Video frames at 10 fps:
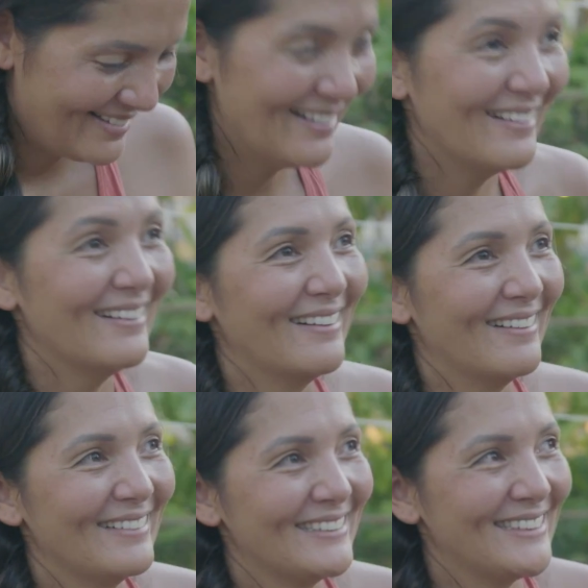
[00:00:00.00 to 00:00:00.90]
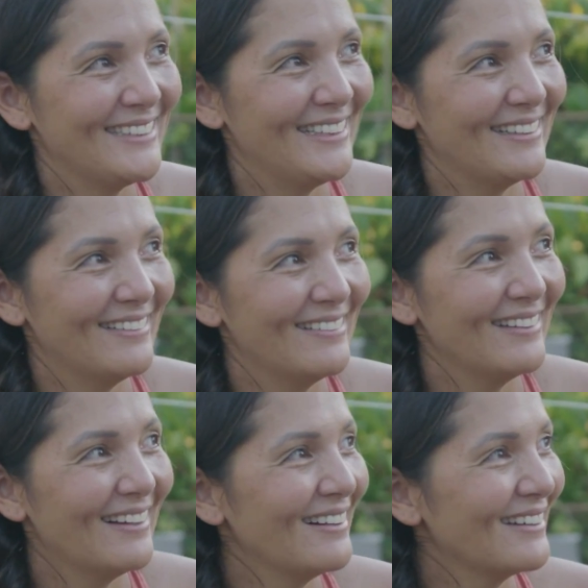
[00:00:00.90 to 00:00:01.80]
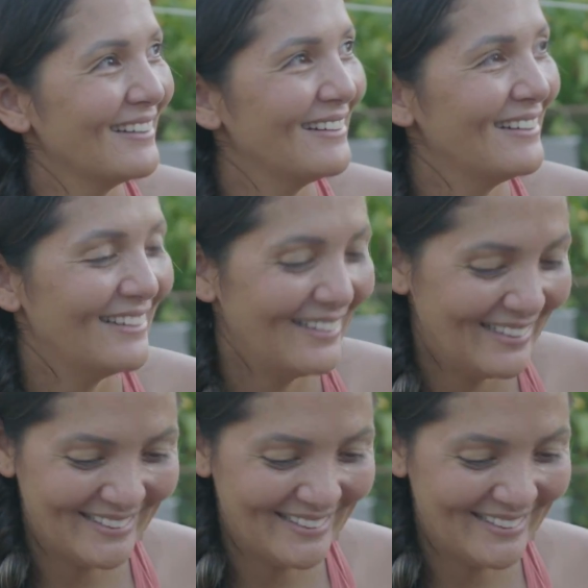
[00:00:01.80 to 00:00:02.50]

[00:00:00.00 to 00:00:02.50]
Oh, should it go longer?